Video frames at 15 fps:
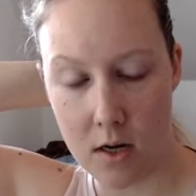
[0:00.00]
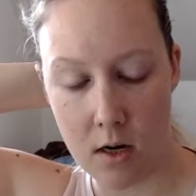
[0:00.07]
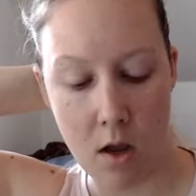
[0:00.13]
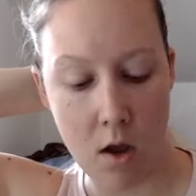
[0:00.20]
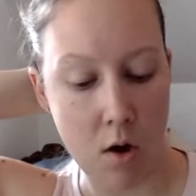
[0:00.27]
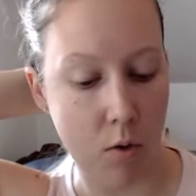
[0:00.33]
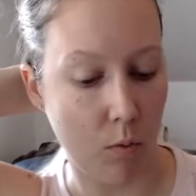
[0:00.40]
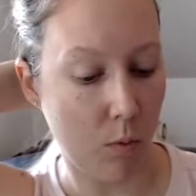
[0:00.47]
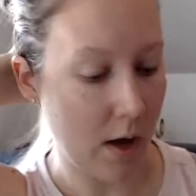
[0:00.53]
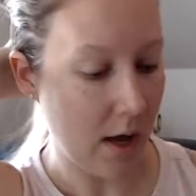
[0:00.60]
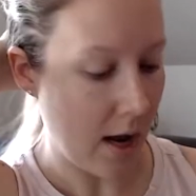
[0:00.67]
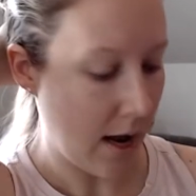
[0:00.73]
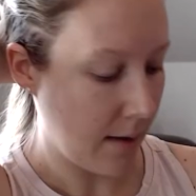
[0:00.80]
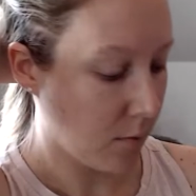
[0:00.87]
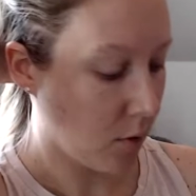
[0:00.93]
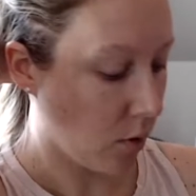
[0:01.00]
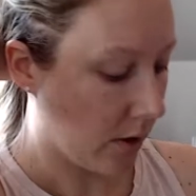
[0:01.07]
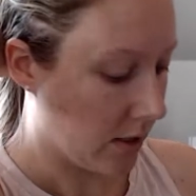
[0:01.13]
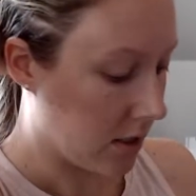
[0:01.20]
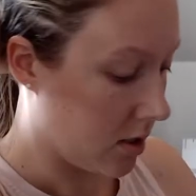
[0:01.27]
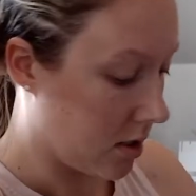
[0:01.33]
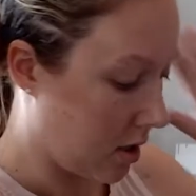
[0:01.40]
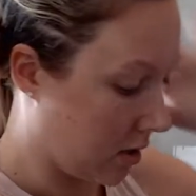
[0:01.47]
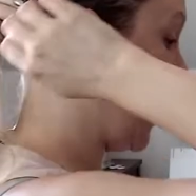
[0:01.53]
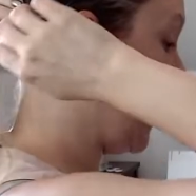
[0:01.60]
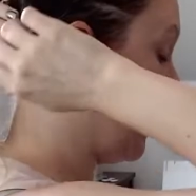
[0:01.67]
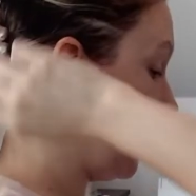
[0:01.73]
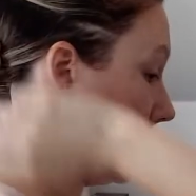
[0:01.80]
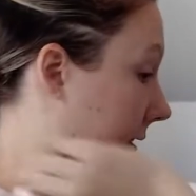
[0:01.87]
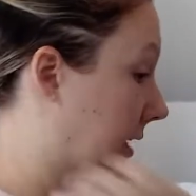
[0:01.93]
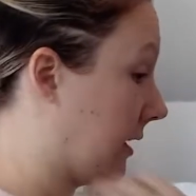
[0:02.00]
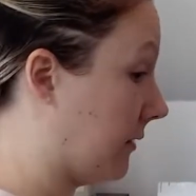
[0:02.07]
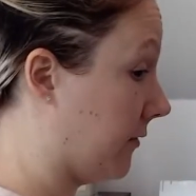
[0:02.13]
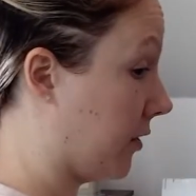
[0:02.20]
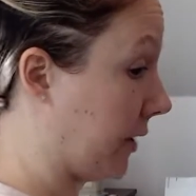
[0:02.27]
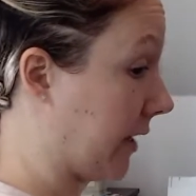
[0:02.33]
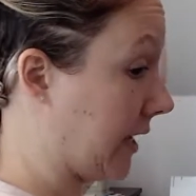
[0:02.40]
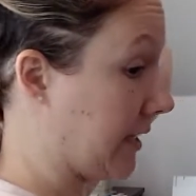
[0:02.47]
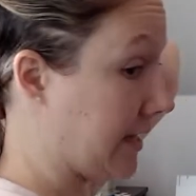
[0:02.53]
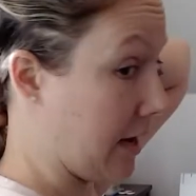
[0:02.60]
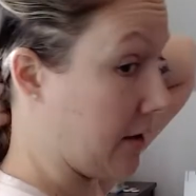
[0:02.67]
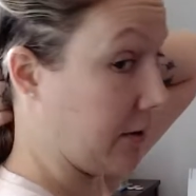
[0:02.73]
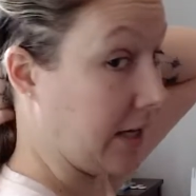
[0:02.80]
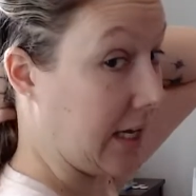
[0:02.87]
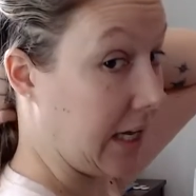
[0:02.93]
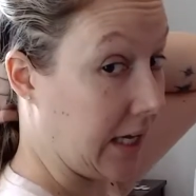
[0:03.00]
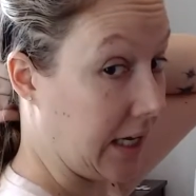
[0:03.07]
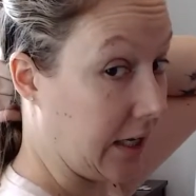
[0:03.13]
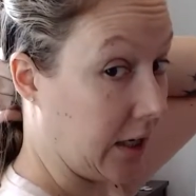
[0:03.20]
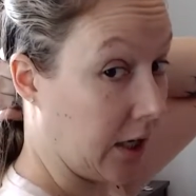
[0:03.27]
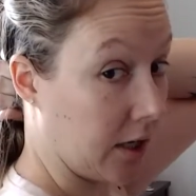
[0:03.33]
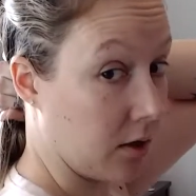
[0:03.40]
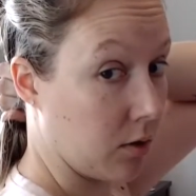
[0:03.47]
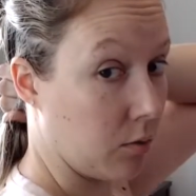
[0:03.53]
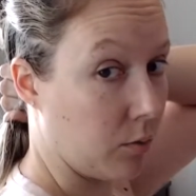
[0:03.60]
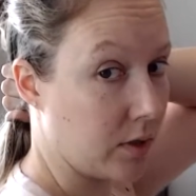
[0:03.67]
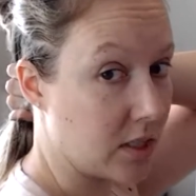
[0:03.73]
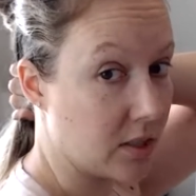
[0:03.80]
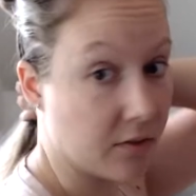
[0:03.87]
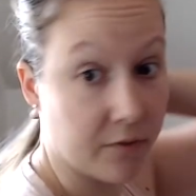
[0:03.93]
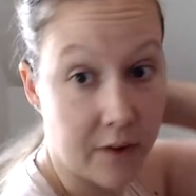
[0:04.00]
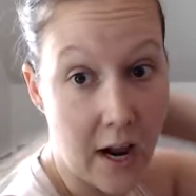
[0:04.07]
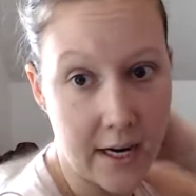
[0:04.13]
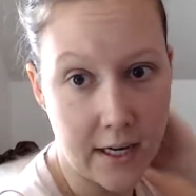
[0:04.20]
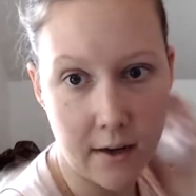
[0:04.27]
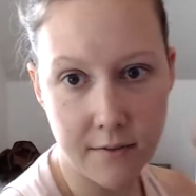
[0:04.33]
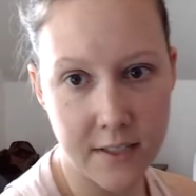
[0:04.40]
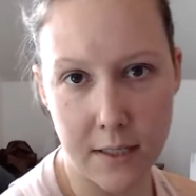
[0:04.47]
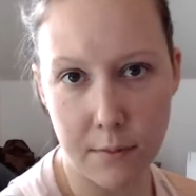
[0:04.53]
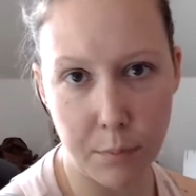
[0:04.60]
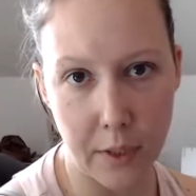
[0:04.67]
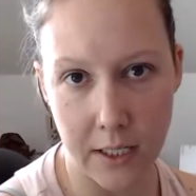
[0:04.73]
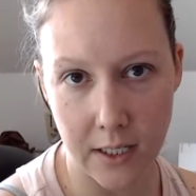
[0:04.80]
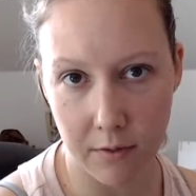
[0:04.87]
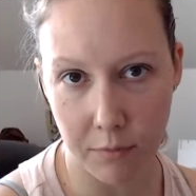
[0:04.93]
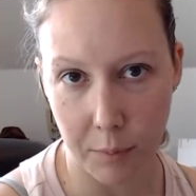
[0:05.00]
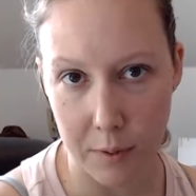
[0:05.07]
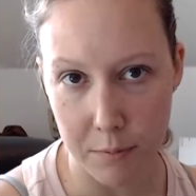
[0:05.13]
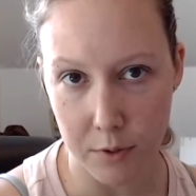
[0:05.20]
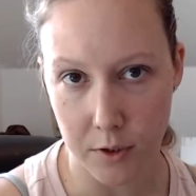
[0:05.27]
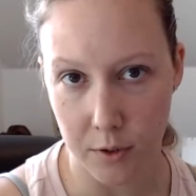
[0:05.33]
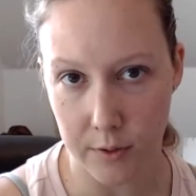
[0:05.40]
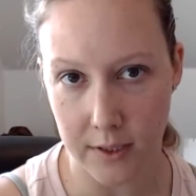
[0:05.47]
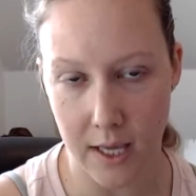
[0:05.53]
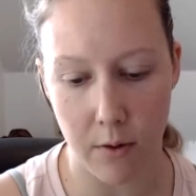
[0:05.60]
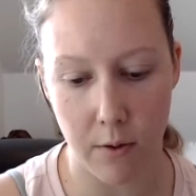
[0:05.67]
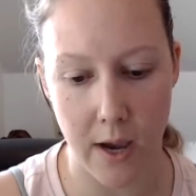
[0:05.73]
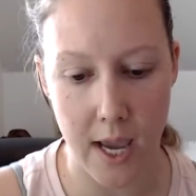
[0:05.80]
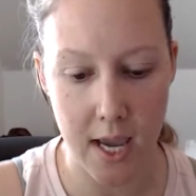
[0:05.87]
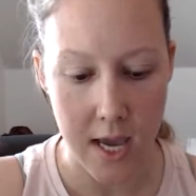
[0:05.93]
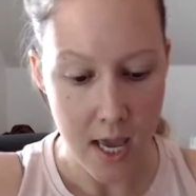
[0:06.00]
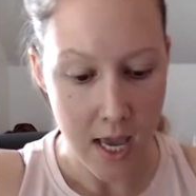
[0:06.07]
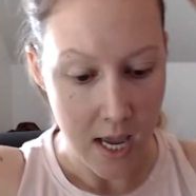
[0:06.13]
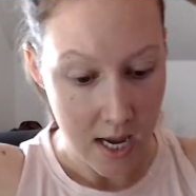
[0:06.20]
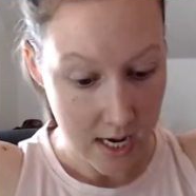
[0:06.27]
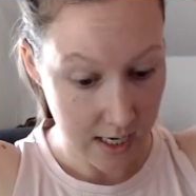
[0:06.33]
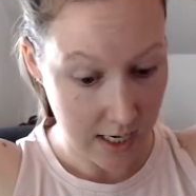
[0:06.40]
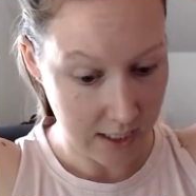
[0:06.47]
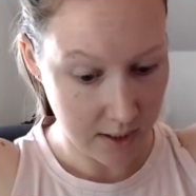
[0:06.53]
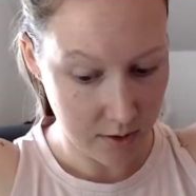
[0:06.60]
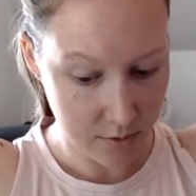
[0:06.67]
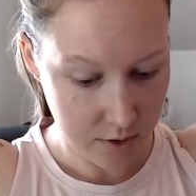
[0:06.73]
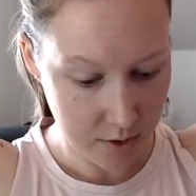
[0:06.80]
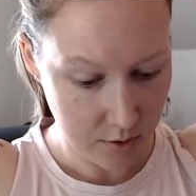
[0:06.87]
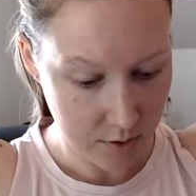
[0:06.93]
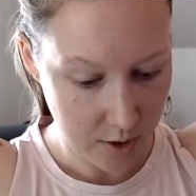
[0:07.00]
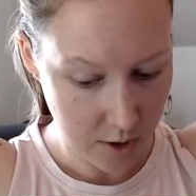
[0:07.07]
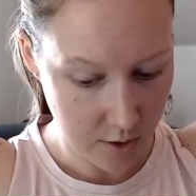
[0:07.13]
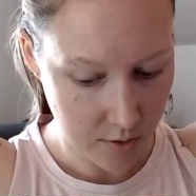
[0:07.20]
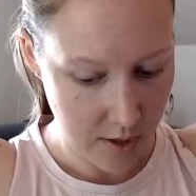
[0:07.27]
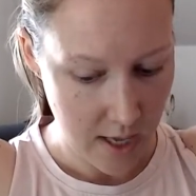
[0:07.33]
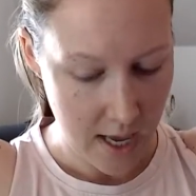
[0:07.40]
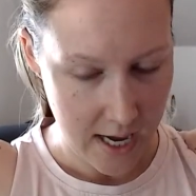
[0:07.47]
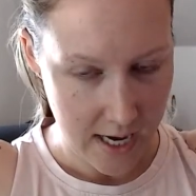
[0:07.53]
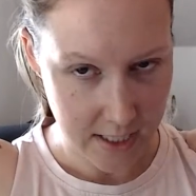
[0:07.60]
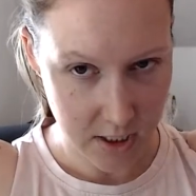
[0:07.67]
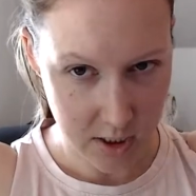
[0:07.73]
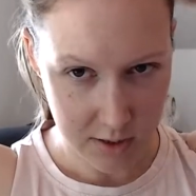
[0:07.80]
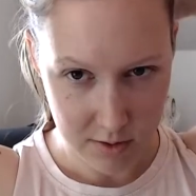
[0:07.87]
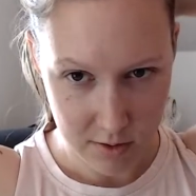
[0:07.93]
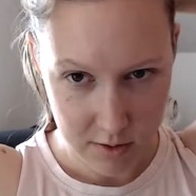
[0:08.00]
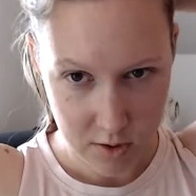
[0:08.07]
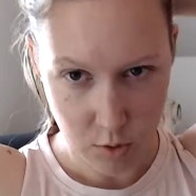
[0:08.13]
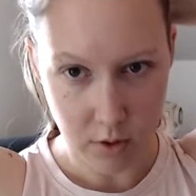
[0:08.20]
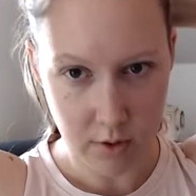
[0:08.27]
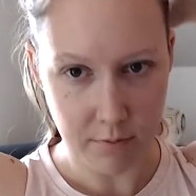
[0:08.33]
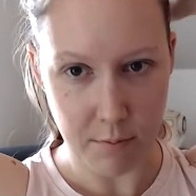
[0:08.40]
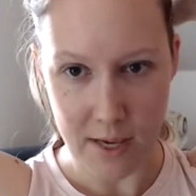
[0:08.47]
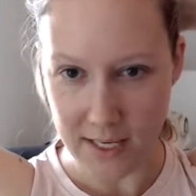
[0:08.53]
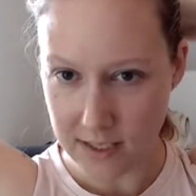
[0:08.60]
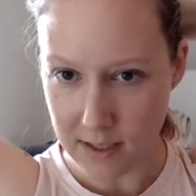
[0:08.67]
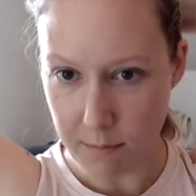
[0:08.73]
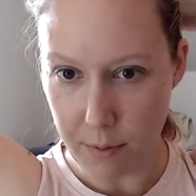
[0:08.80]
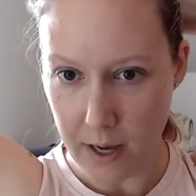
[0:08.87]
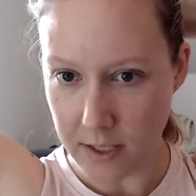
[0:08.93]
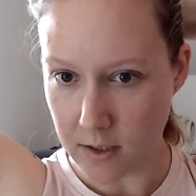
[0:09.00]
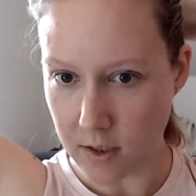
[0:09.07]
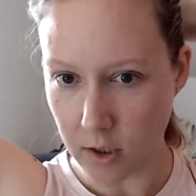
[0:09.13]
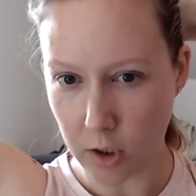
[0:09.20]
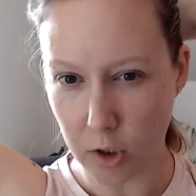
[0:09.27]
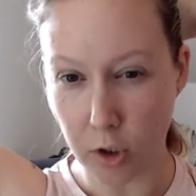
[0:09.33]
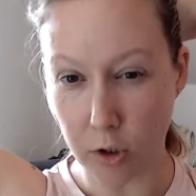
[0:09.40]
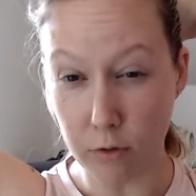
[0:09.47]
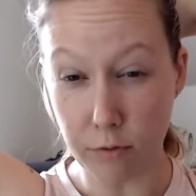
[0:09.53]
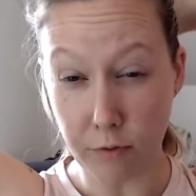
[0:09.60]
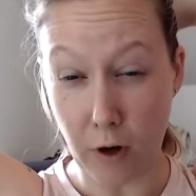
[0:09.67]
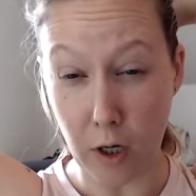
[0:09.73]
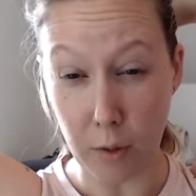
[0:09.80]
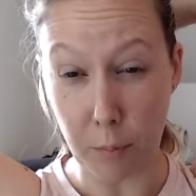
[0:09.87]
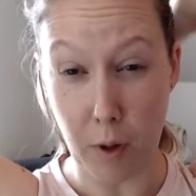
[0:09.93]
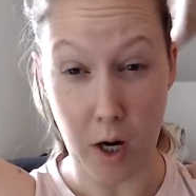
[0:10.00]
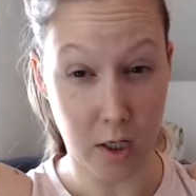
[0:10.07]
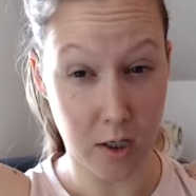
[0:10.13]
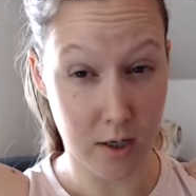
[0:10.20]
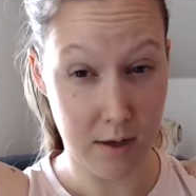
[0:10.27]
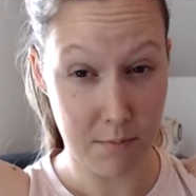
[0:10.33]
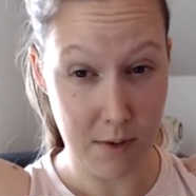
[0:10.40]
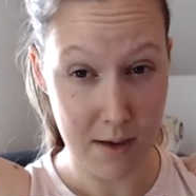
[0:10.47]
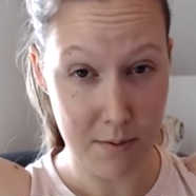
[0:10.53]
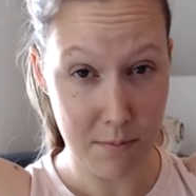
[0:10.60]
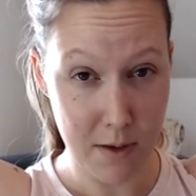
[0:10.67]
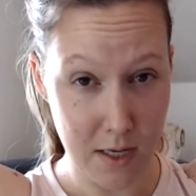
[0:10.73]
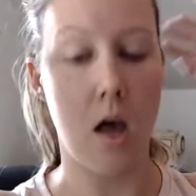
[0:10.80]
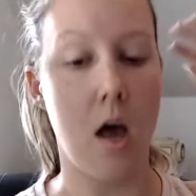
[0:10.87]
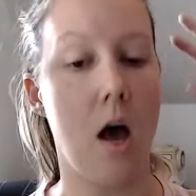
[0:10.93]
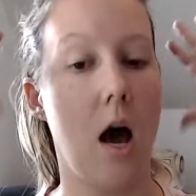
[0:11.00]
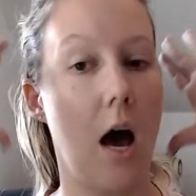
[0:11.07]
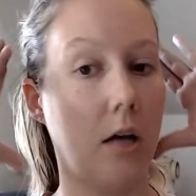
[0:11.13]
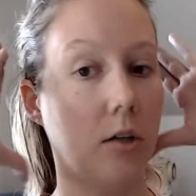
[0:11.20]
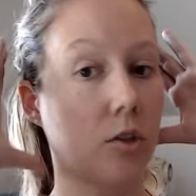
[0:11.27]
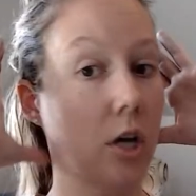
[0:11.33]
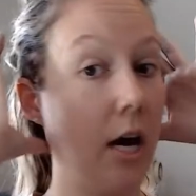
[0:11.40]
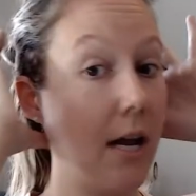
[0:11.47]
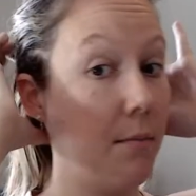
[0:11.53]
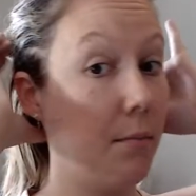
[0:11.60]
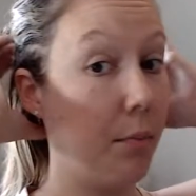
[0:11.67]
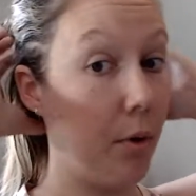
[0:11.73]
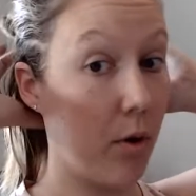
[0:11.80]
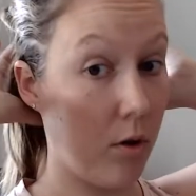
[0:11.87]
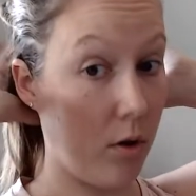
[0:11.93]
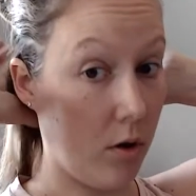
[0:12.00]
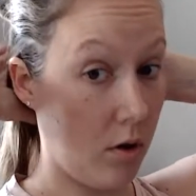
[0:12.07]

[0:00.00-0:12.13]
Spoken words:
what I'm going to do, instead of doing it down here, which is fine, I've seen plenty of people do it that way, and I used to too, it just sort of makes the buns look too far apart in my opinion. I'll try and pull